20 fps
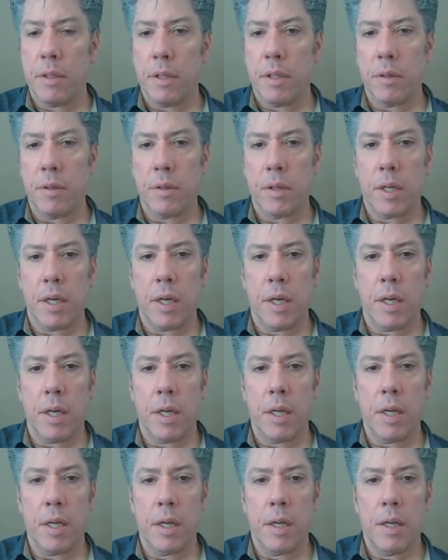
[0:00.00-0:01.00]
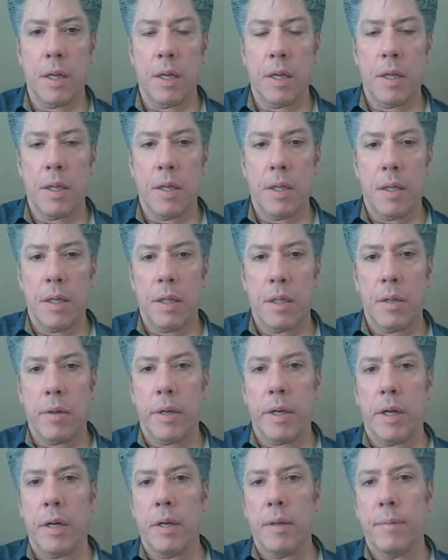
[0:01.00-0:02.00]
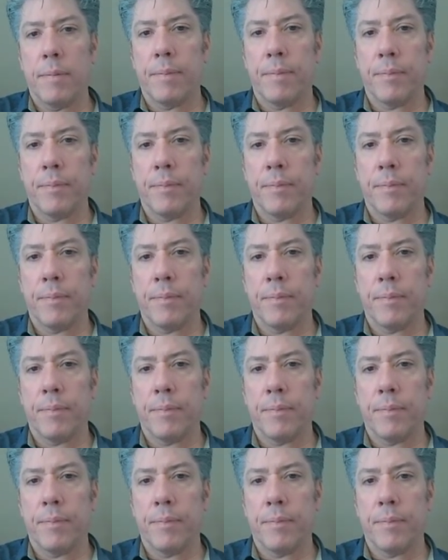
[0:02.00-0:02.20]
Hit OK. There we are.